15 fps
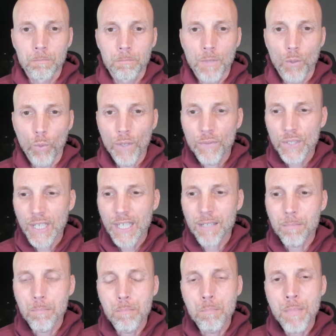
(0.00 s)
And we've
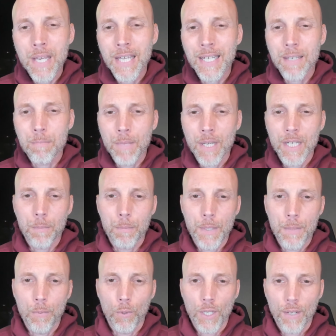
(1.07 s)
seen many, many
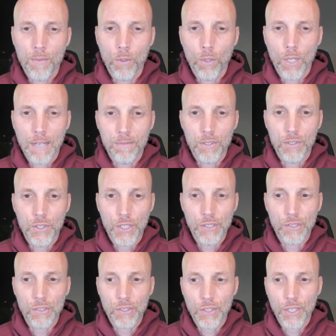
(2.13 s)
people give their life to
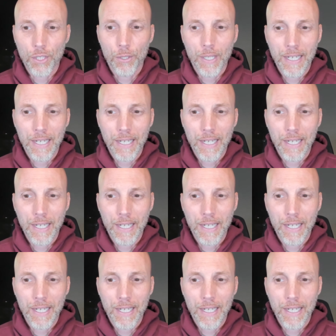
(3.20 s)
Jesus in here